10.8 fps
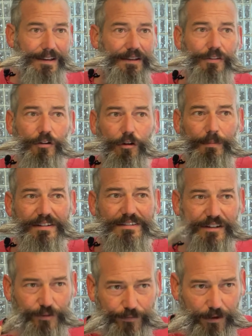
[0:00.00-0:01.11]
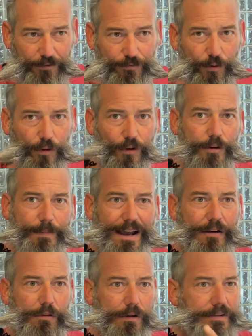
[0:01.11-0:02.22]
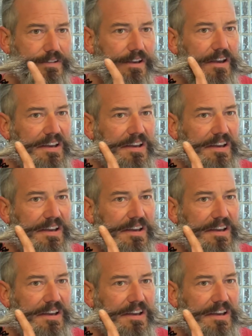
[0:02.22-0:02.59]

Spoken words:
the whole mustache will fall forward or backwards.